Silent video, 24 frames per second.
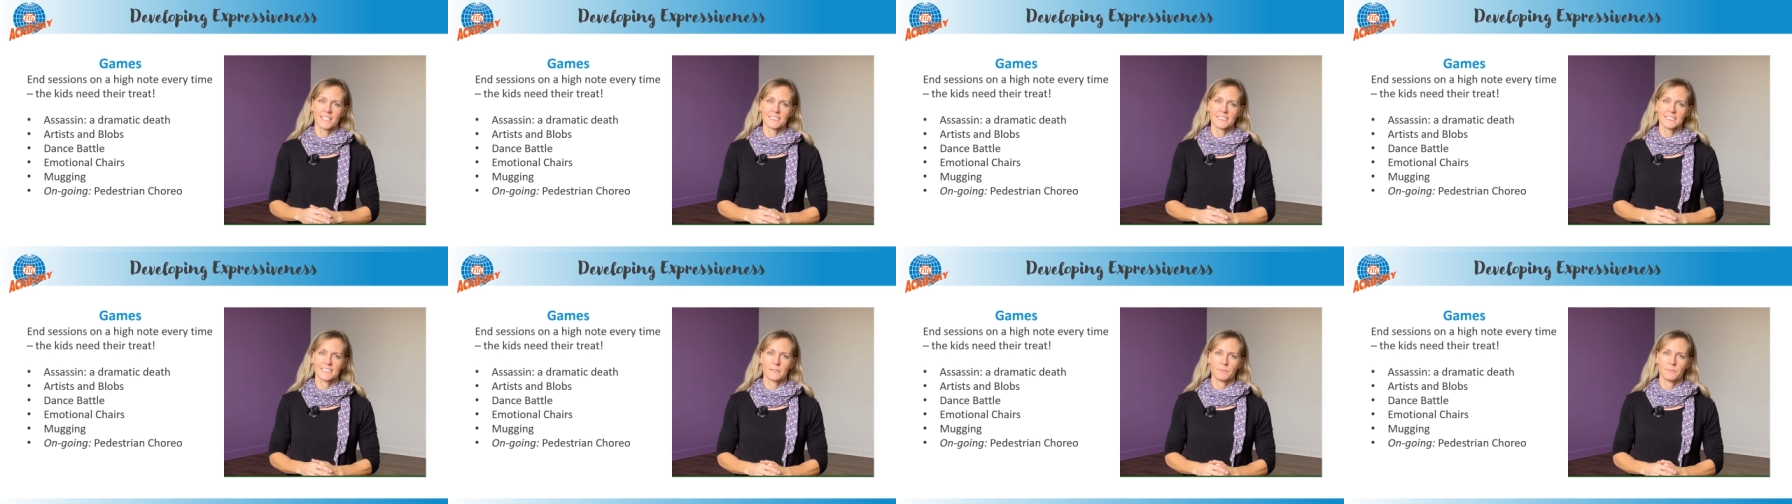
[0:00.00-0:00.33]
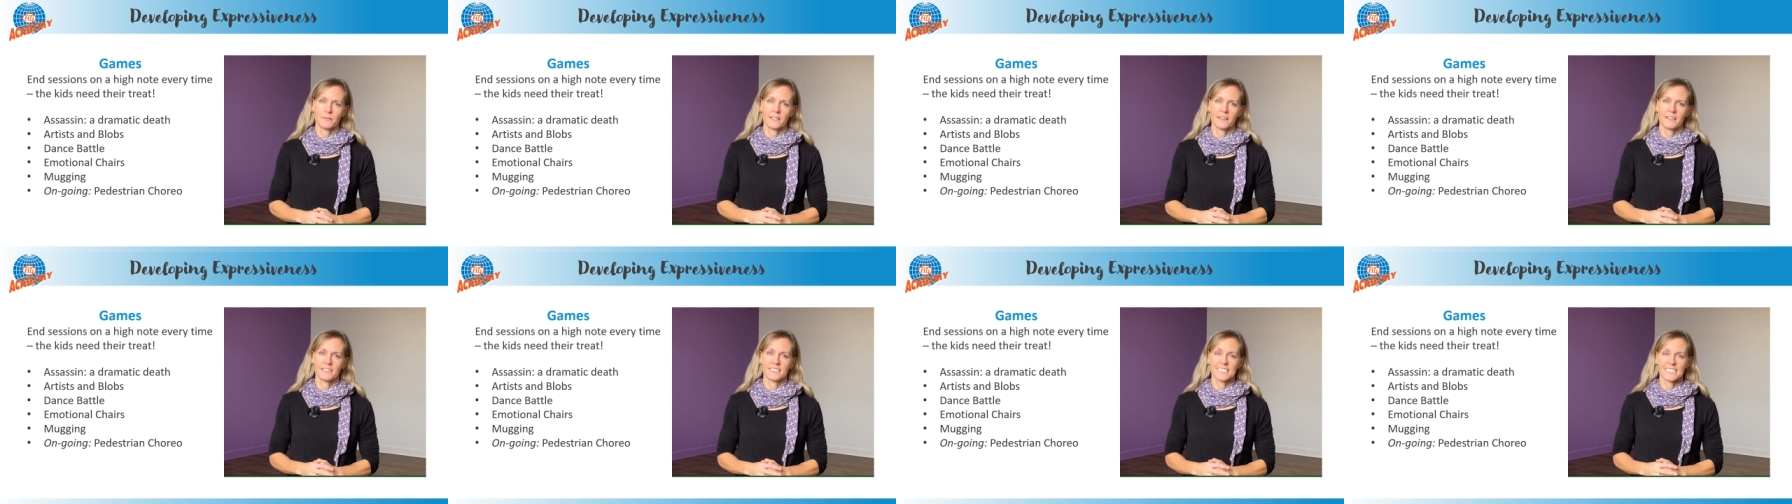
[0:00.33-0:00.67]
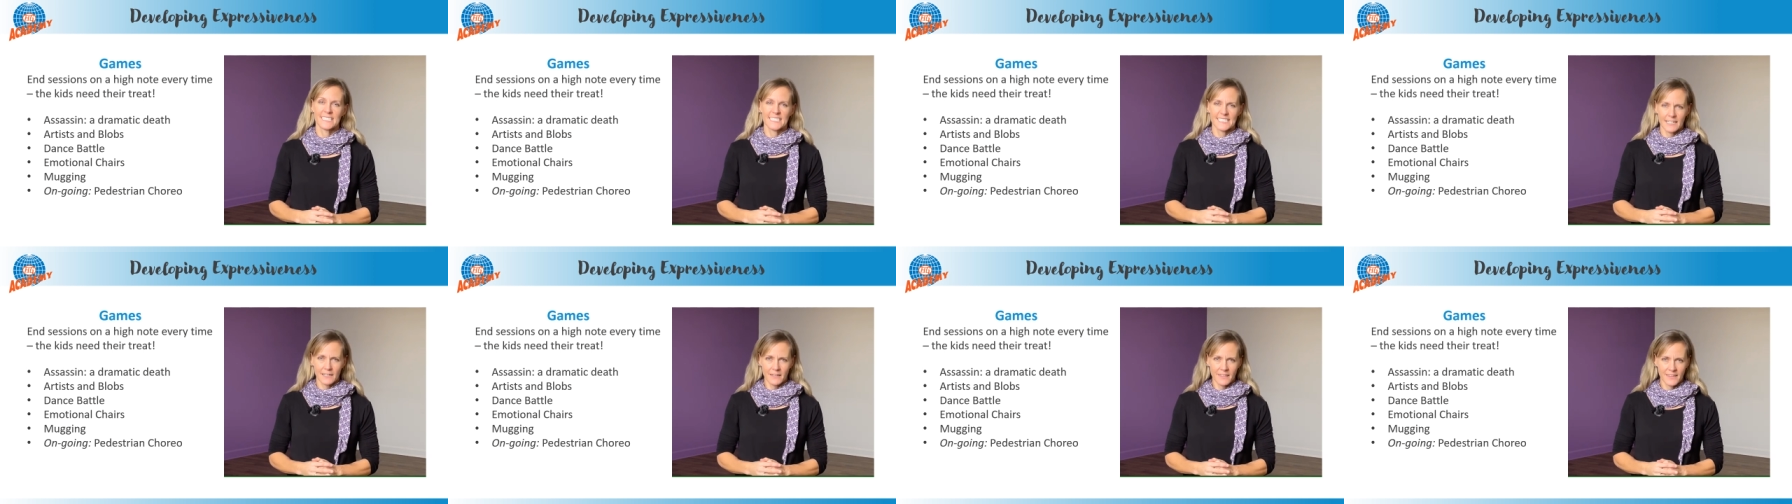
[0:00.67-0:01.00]
to be the
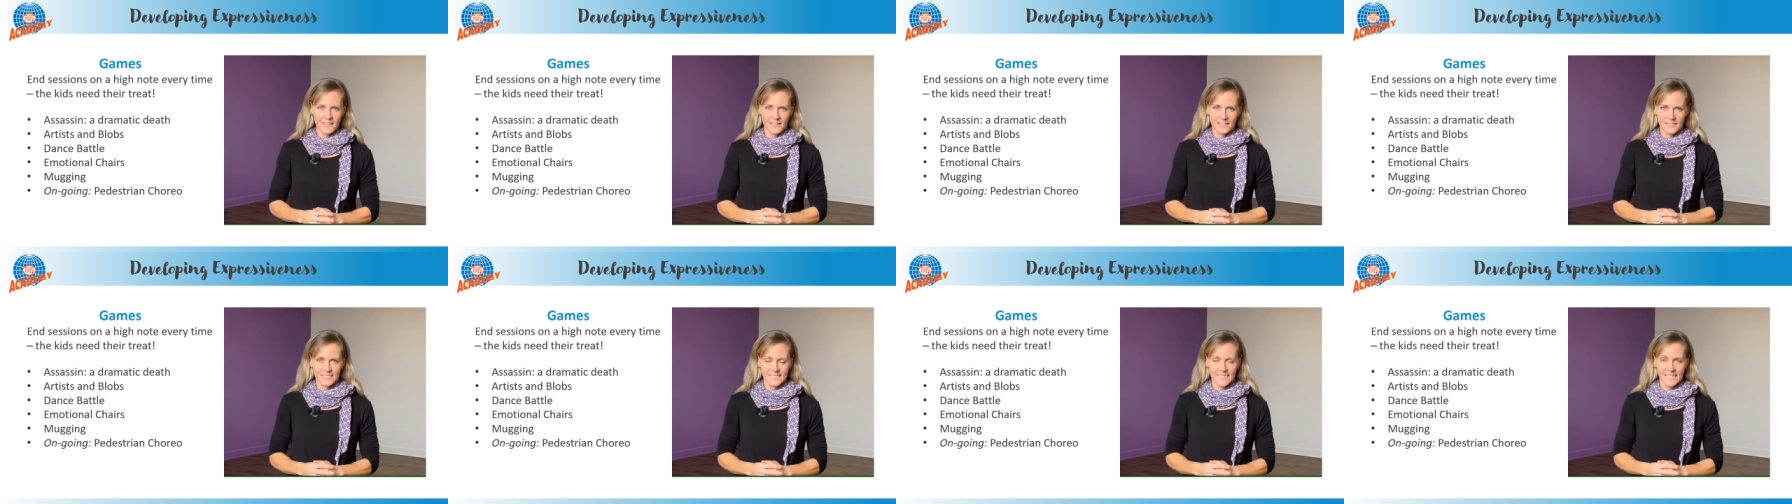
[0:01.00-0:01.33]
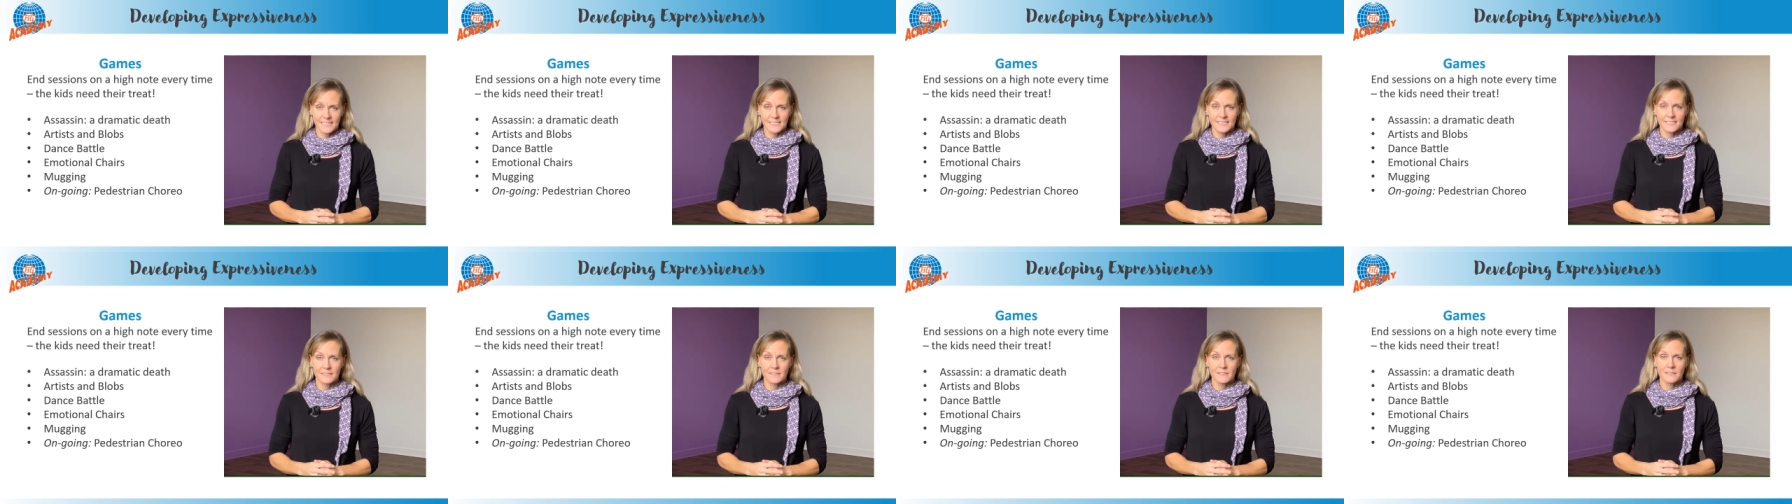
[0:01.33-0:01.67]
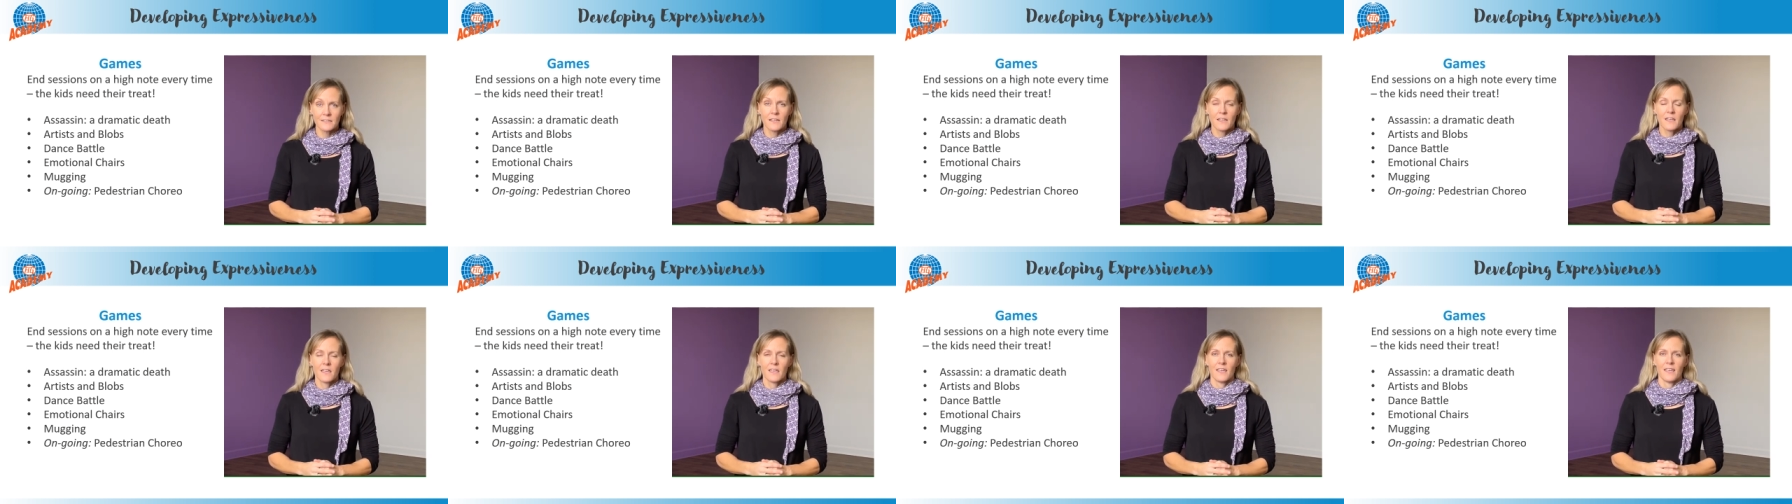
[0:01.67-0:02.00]
stealthy assassin
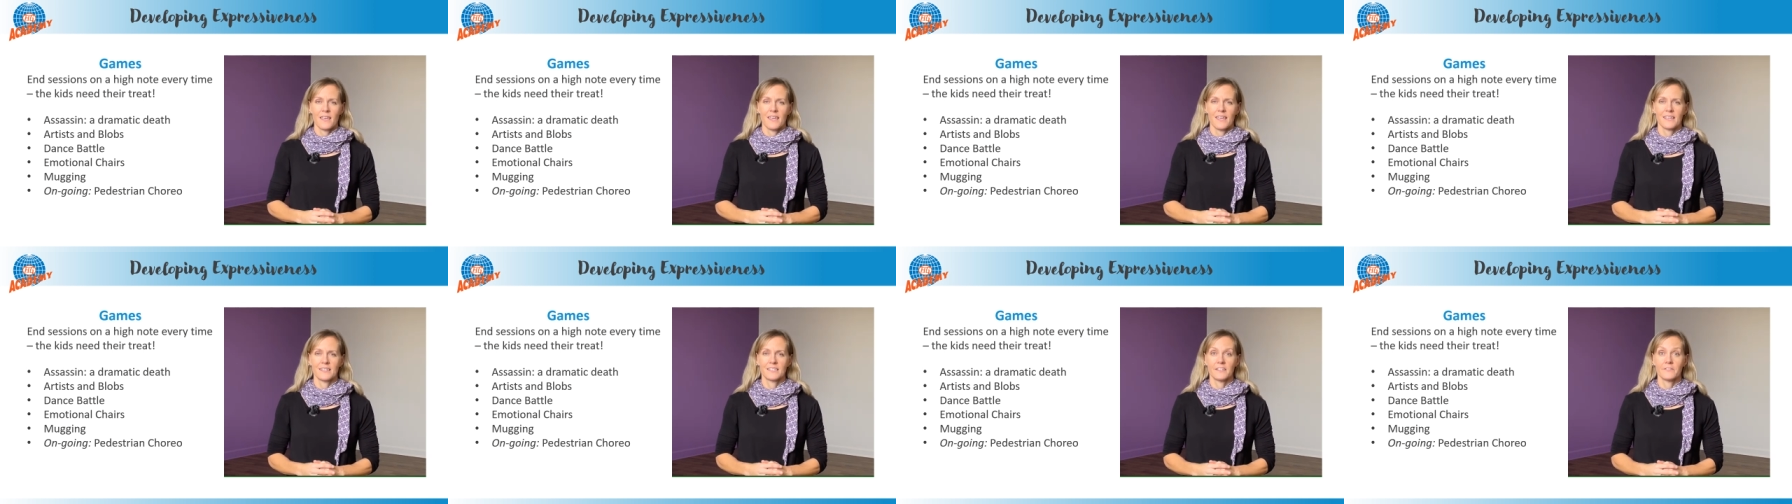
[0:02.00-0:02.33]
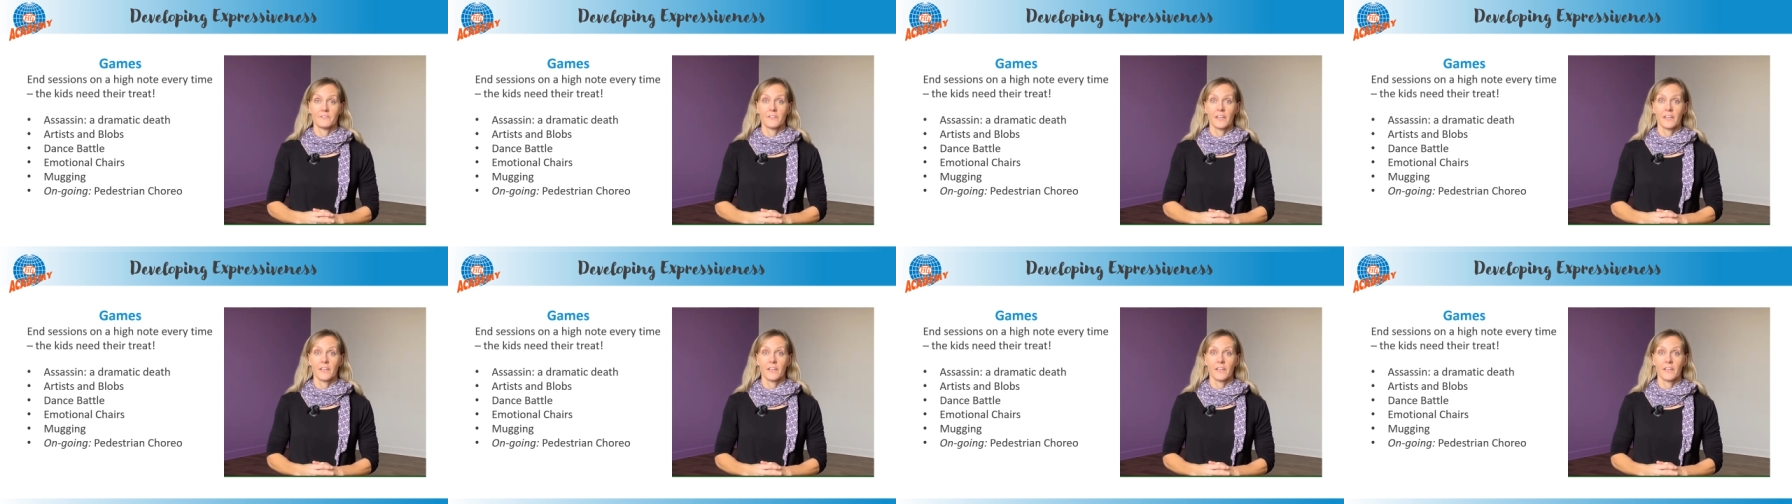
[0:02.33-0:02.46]
and give